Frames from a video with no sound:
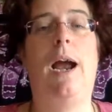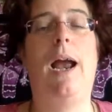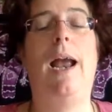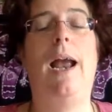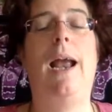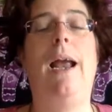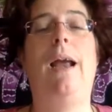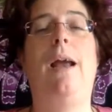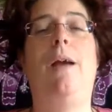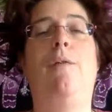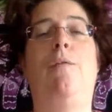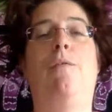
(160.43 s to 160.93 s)

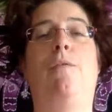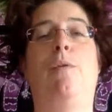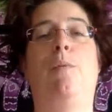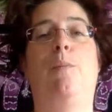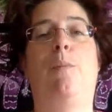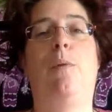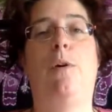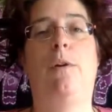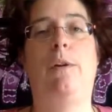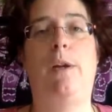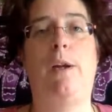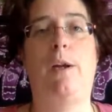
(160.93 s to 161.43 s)

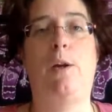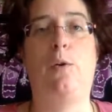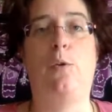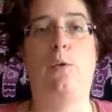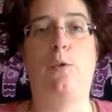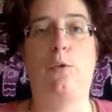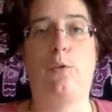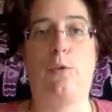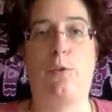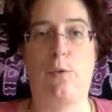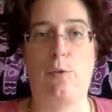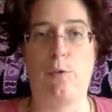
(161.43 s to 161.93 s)
everybody
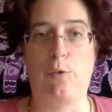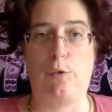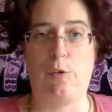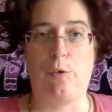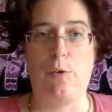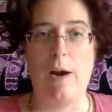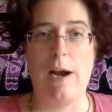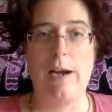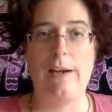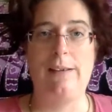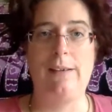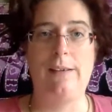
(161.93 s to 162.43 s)
goes through
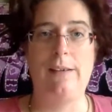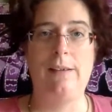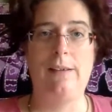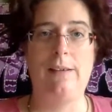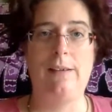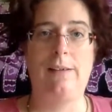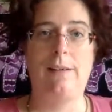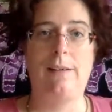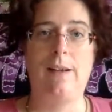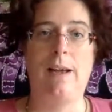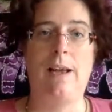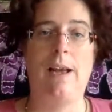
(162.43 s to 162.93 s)

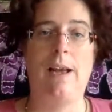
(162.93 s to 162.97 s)
crisis,